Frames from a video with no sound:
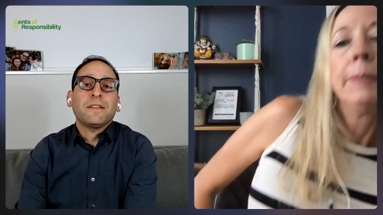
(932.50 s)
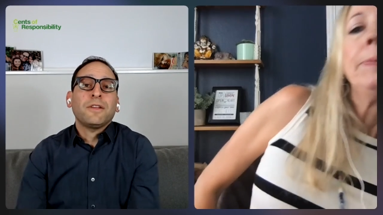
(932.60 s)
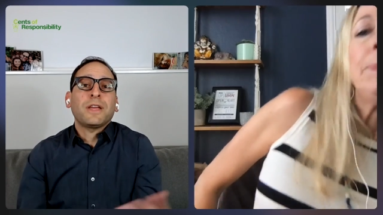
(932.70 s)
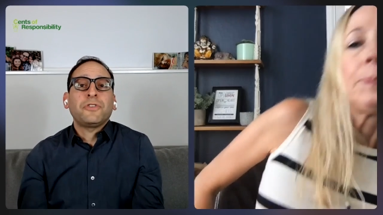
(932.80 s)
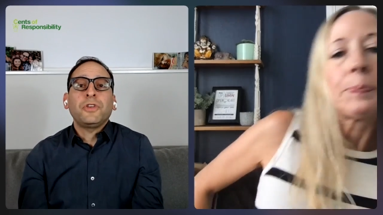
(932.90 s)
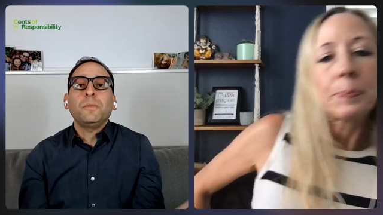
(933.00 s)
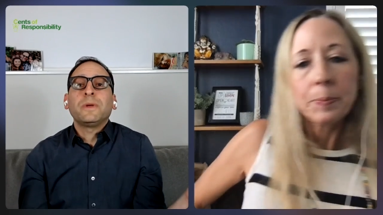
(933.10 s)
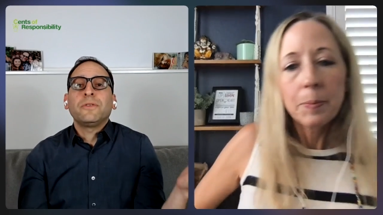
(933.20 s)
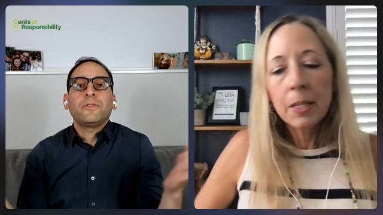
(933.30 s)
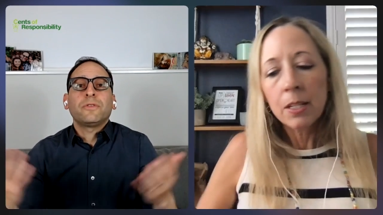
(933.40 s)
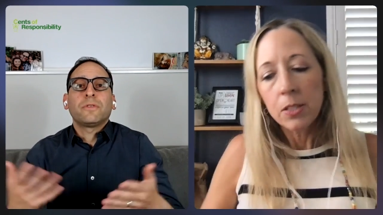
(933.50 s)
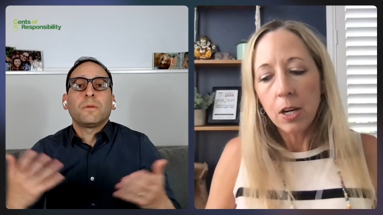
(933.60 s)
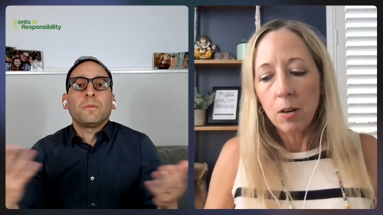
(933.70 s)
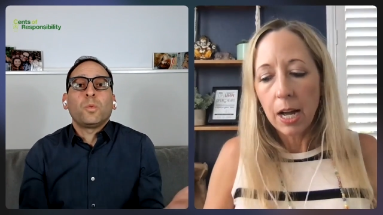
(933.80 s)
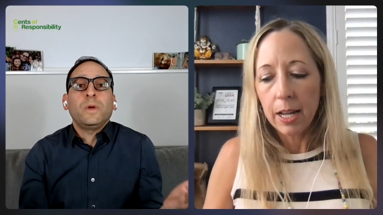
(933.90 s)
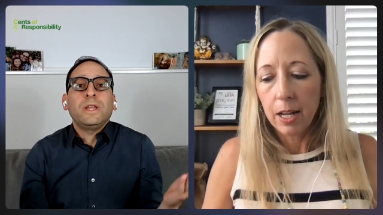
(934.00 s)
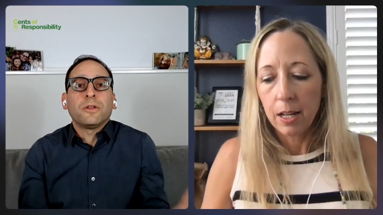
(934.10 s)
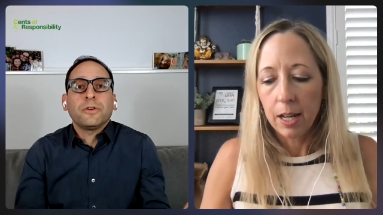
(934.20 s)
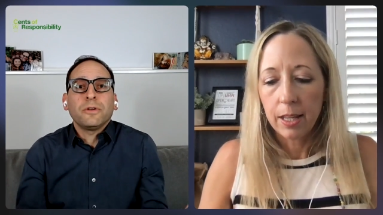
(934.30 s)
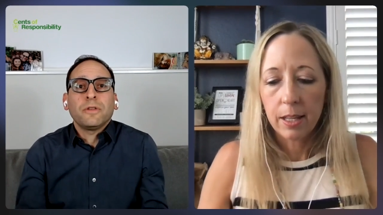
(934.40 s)
Speaker 1: At, look, as humans, the, we
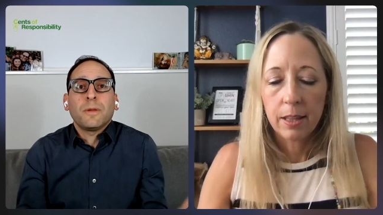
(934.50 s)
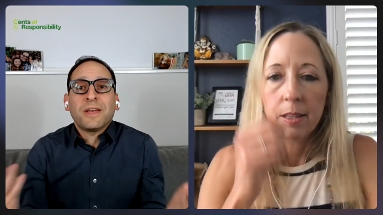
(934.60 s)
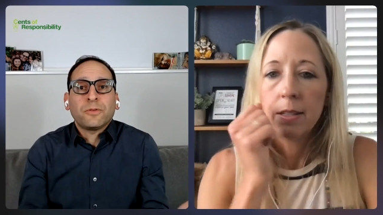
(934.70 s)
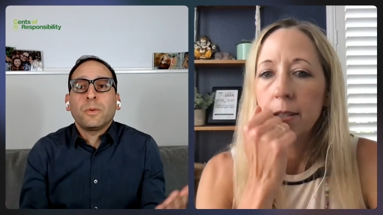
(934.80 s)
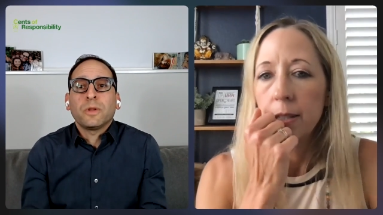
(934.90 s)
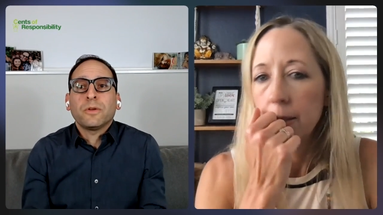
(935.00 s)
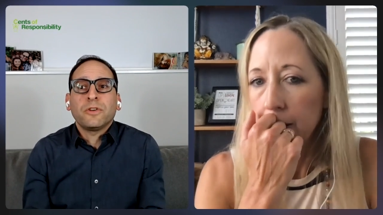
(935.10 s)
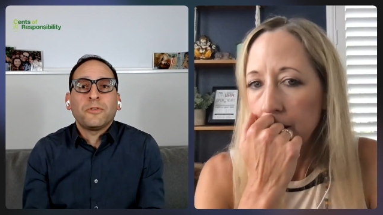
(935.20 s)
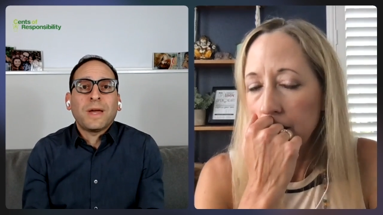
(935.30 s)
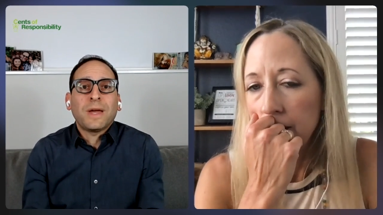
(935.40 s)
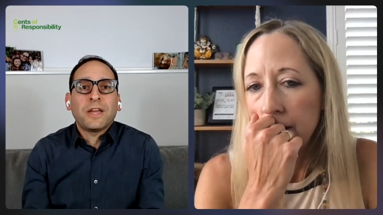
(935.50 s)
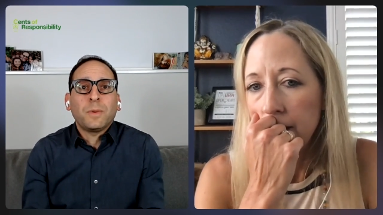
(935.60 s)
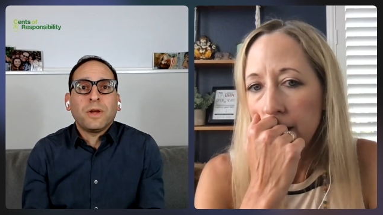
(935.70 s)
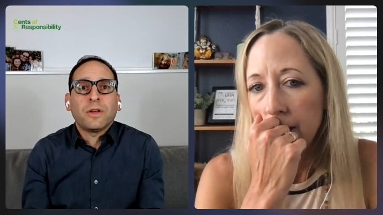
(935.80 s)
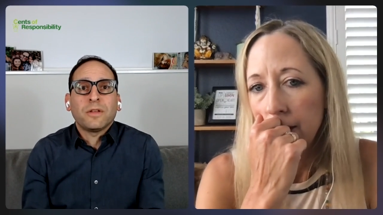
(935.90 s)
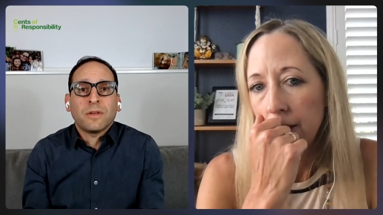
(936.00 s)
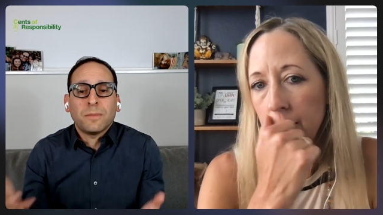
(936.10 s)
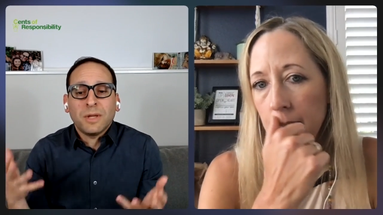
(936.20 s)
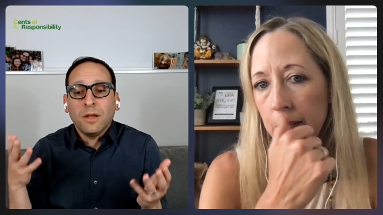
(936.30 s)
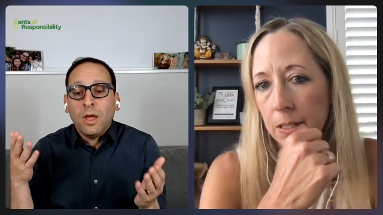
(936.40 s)
learn the best way we learn is by experience. I
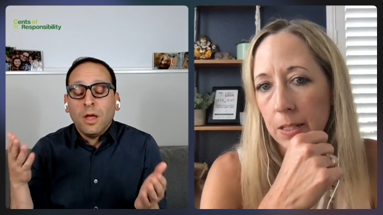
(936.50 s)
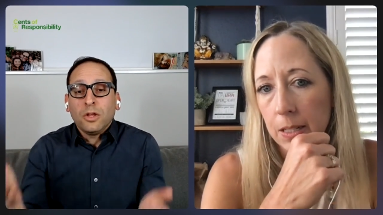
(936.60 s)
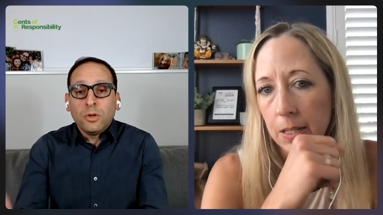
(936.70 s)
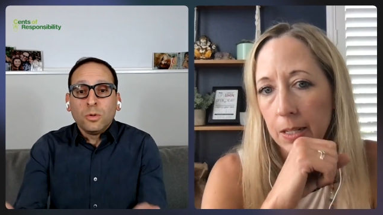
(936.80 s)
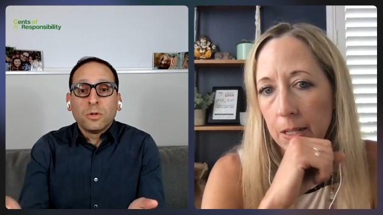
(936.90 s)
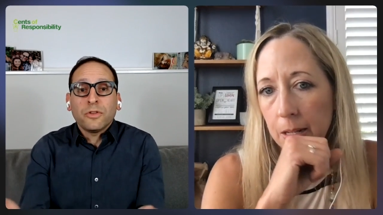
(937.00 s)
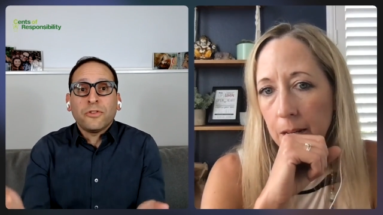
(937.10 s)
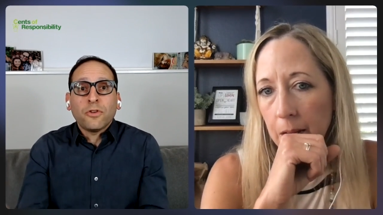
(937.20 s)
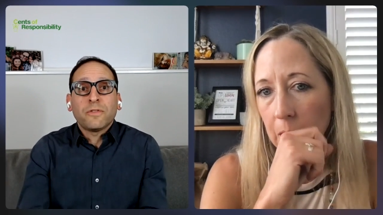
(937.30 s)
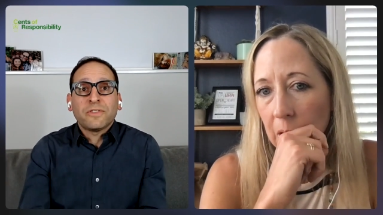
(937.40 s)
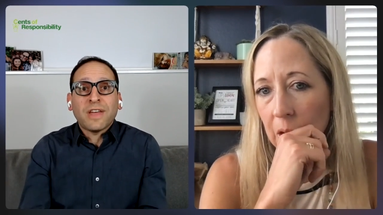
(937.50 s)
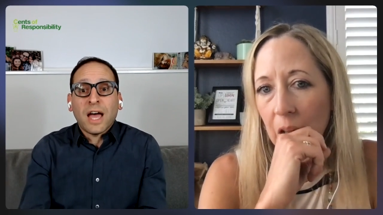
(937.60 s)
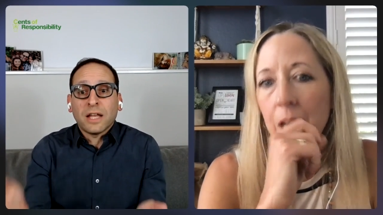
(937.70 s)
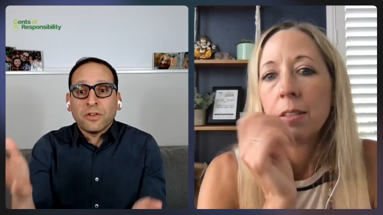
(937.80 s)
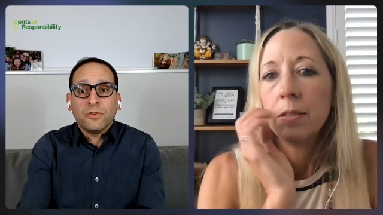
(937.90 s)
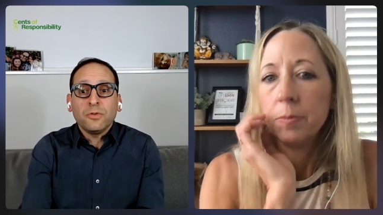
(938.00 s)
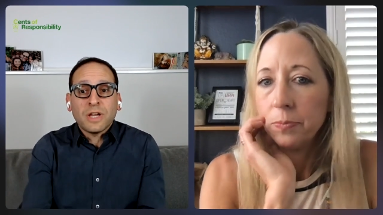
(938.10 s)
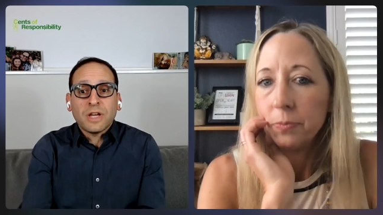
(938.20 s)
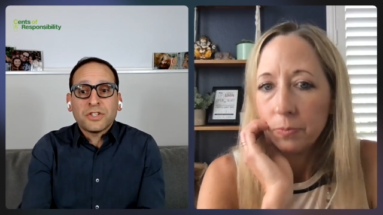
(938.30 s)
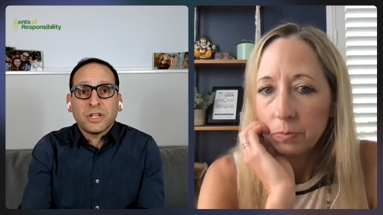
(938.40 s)
mean, you learn the stove is hot because you
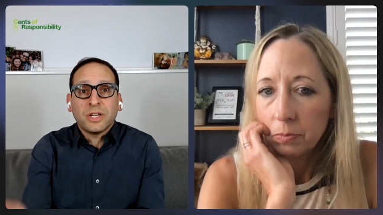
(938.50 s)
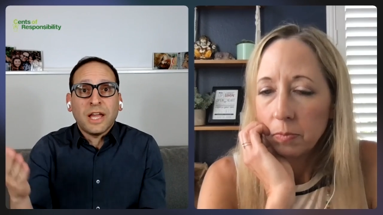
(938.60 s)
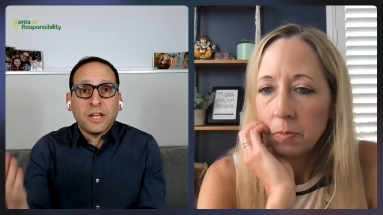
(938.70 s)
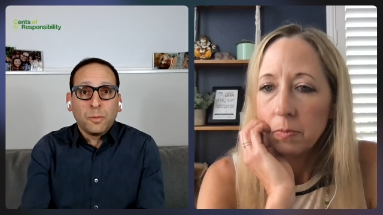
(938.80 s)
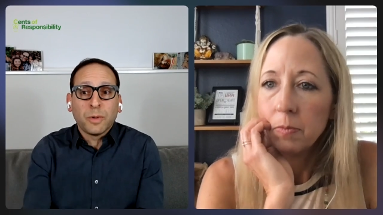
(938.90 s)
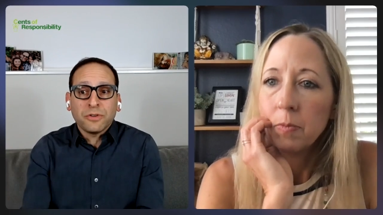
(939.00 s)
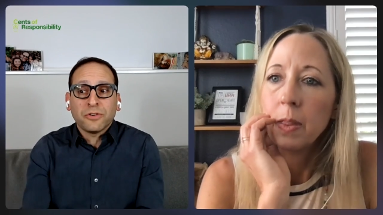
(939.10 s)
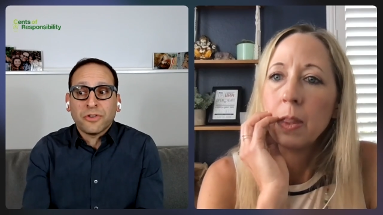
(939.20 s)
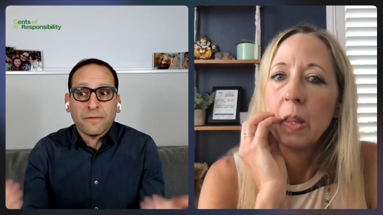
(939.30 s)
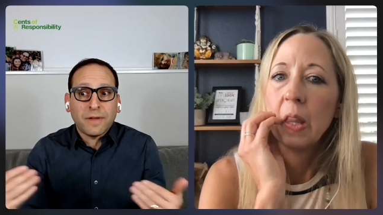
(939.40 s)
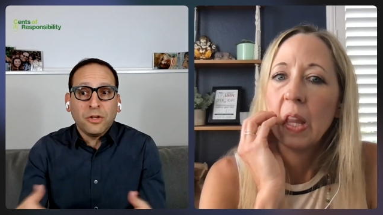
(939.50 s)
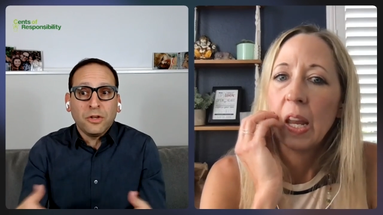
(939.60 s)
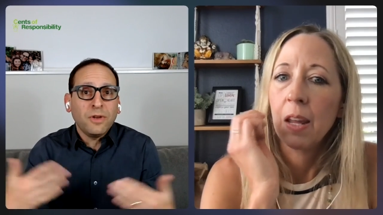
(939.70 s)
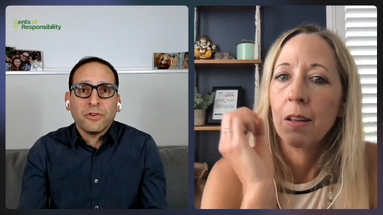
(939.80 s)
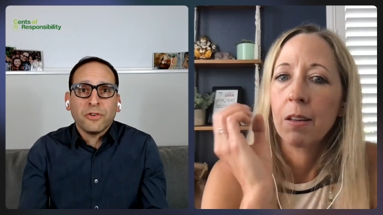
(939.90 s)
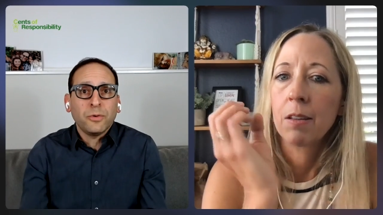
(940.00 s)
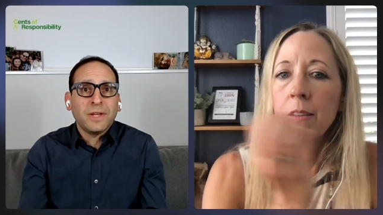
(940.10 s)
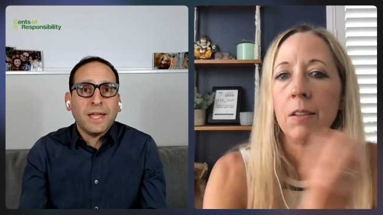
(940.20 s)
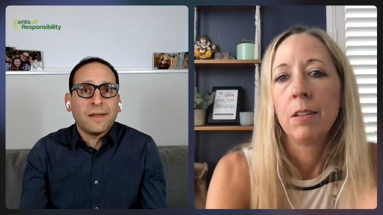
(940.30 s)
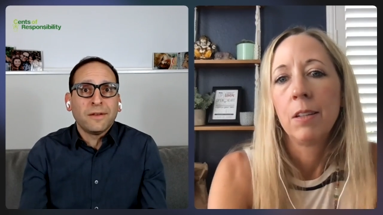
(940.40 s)
touch it and you burn yourself and you never do
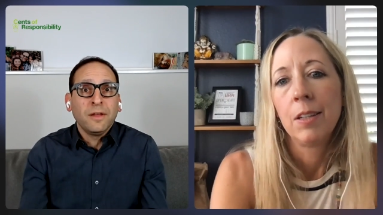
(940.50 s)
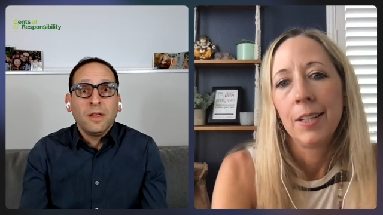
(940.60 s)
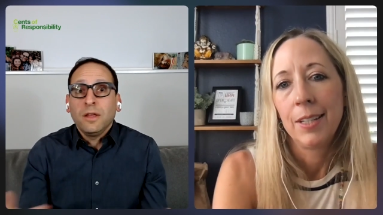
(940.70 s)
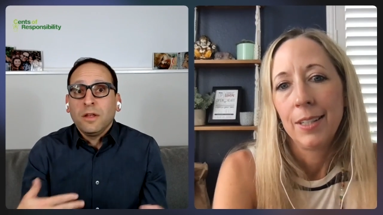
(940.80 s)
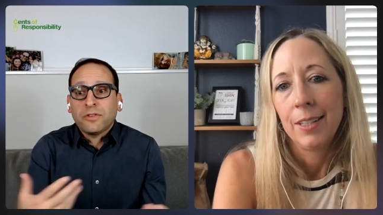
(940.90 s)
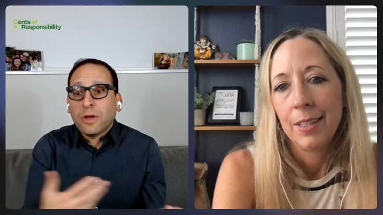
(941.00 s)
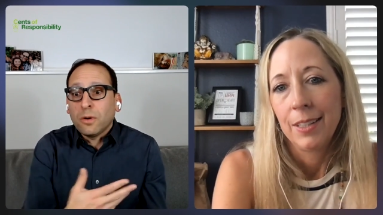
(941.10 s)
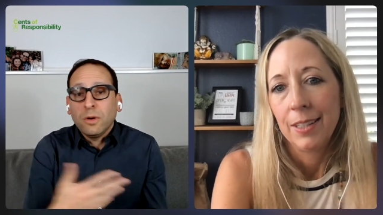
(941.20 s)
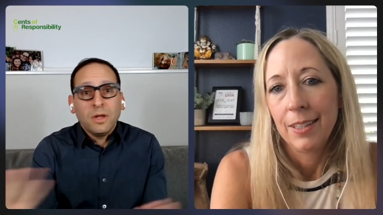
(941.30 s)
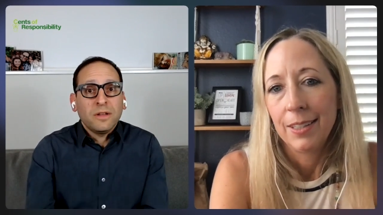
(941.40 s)
it again. So